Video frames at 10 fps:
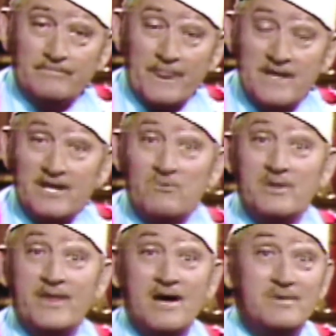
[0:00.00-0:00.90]
He said,
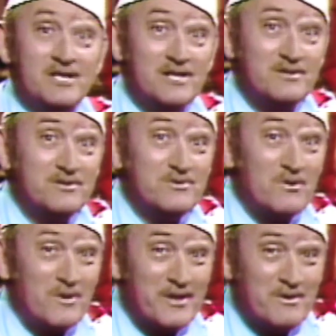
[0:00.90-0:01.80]
what time it get to New
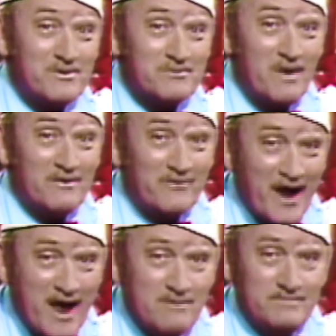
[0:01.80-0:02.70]
Orleans, my
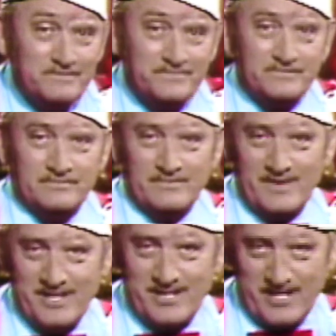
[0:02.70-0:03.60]
friend?
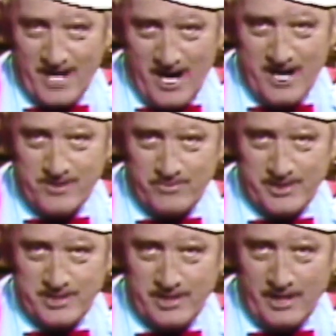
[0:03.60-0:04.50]
He said,
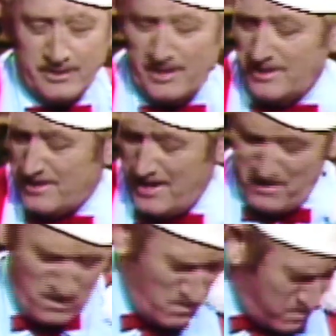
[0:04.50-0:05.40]
9:26. He said,
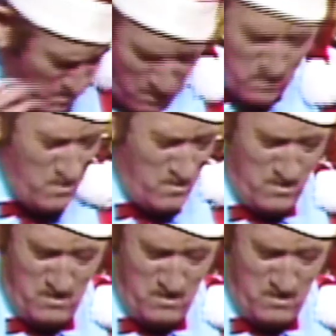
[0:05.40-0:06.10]
whoo,